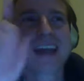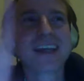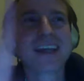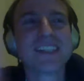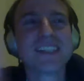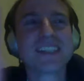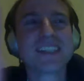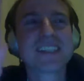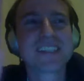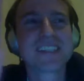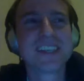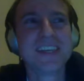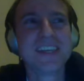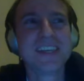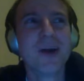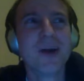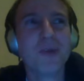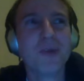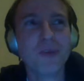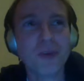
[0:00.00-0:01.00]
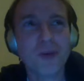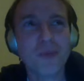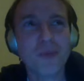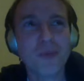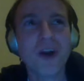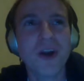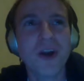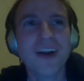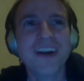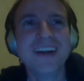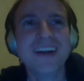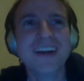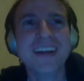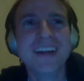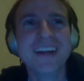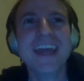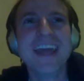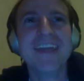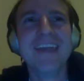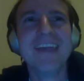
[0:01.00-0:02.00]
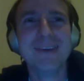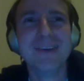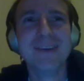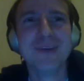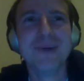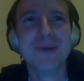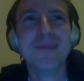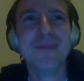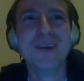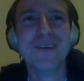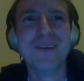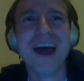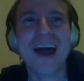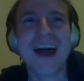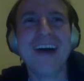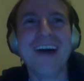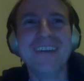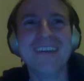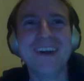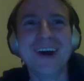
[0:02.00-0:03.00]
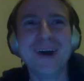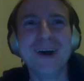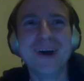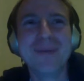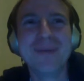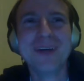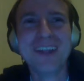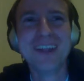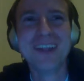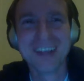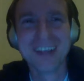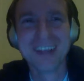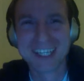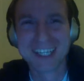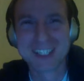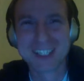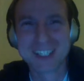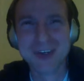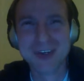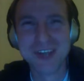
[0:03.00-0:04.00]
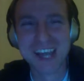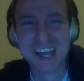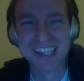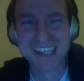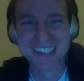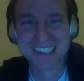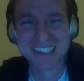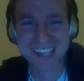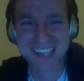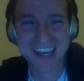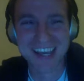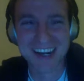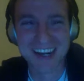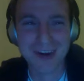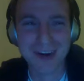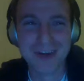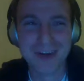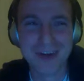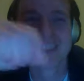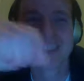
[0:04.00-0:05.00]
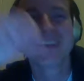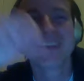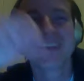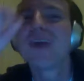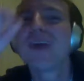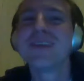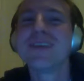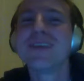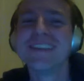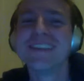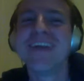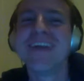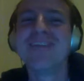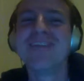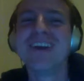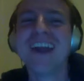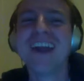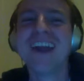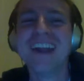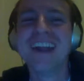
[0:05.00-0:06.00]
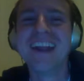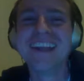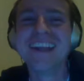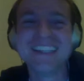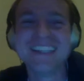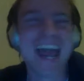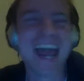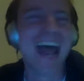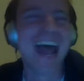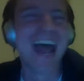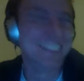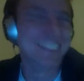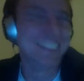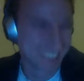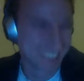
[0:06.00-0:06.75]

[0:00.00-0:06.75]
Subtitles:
see a rumor in the rumor roundup like 2 days later. It was like, there was never any intention